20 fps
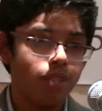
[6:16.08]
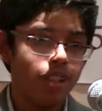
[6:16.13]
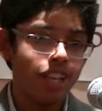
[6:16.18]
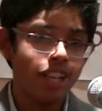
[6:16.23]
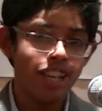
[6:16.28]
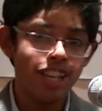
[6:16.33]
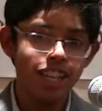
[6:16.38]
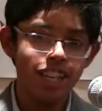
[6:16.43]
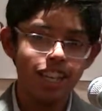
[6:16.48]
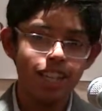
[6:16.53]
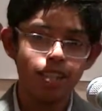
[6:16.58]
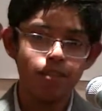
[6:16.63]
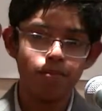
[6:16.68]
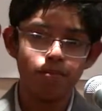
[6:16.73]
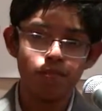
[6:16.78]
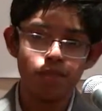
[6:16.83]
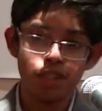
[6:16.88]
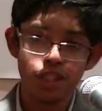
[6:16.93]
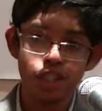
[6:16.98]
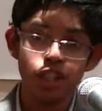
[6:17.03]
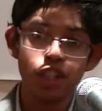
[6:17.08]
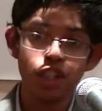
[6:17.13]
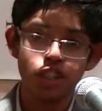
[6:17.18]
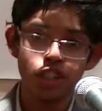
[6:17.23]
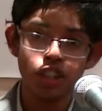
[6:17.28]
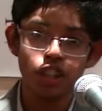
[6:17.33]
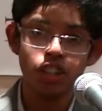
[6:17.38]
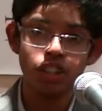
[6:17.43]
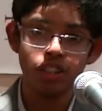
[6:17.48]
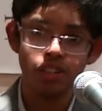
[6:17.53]
he still
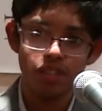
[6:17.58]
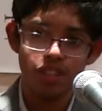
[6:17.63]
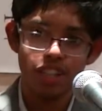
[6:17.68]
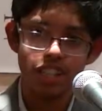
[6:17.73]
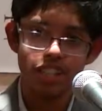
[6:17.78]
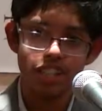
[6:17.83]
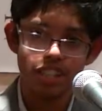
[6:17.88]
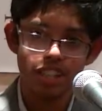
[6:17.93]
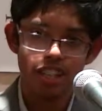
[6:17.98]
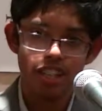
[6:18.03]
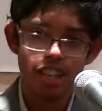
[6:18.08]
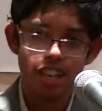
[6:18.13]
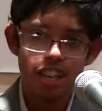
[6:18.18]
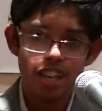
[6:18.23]
took the risk